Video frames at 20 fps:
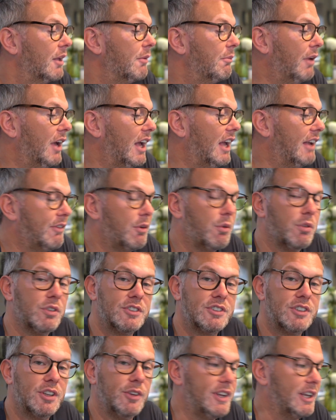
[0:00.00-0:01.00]
But if he
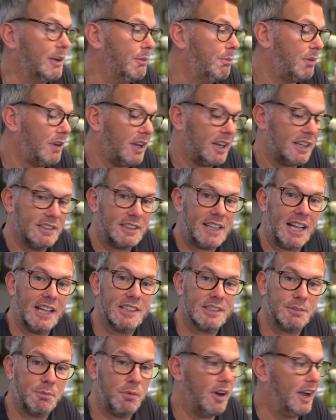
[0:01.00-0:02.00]
wants to, he can plug his
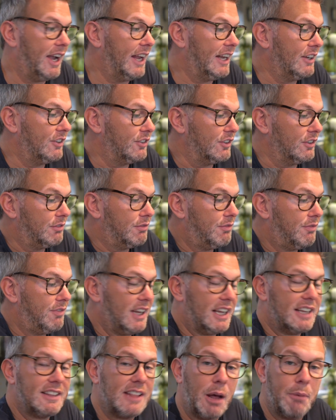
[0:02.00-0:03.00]
Cansmart in and just
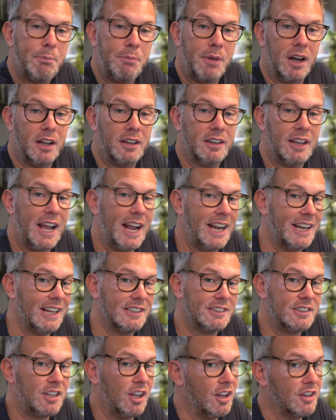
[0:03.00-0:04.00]
flick that button and
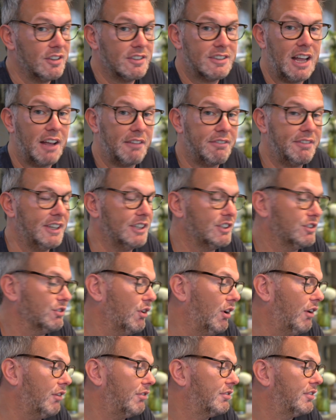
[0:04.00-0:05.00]
it turns that
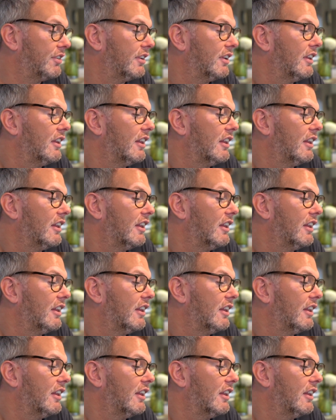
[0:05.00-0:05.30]
feature off.